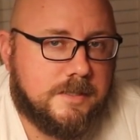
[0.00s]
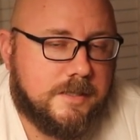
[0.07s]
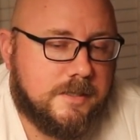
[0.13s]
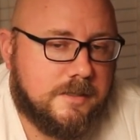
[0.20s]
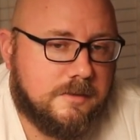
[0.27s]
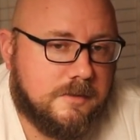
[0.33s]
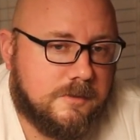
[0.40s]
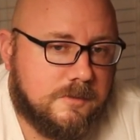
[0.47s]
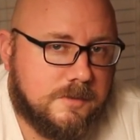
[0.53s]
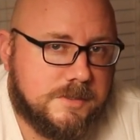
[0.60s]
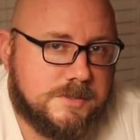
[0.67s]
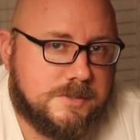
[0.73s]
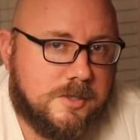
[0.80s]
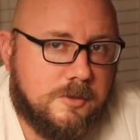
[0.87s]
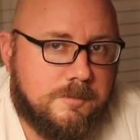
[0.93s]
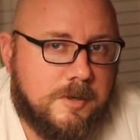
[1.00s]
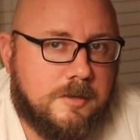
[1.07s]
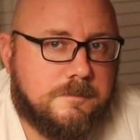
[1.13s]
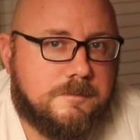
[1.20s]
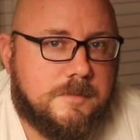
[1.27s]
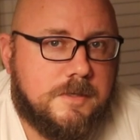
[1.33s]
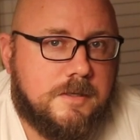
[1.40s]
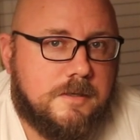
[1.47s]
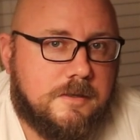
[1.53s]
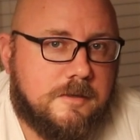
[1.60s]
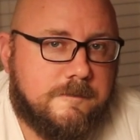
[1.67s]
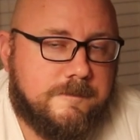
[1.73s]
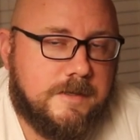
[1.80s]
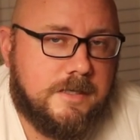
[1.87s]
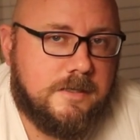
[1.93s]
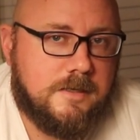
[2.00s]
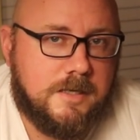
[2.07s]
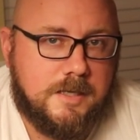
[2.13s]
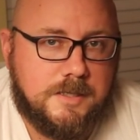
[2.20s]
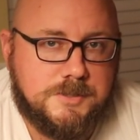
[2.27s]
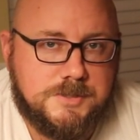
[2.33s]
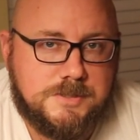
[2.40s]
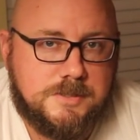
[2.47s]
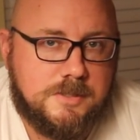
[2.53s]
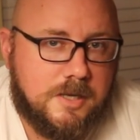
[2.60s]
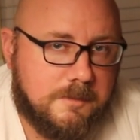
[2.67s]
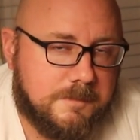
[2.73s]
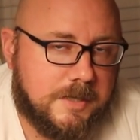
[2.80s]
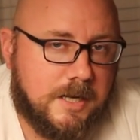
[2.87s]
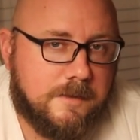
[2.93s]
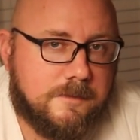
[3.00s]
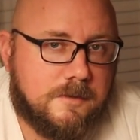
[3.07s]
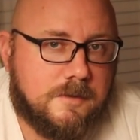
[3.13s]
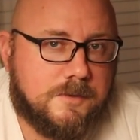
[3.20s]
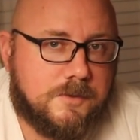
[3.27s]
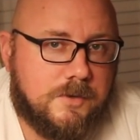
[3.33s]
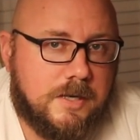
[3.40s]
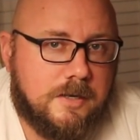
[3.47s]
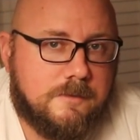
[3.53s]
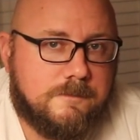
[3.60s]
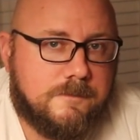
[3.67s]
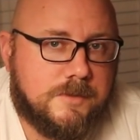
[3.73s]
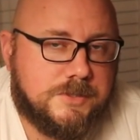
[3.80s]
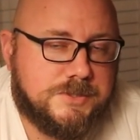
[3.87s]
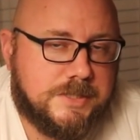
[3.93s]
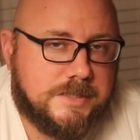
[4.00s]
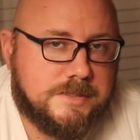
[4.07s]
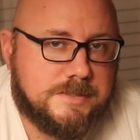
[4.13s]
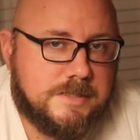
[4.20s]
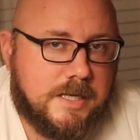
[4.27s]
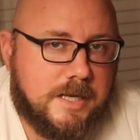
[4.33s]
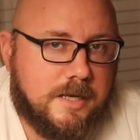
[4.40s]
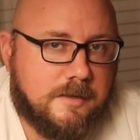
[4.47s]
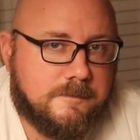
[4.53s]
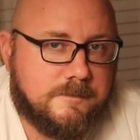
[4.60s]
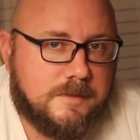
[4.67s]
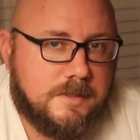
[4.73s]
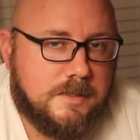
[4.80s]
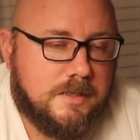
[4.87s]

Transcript: They literally scoop up the feed and just dump it out there on the ground for the chickens to have.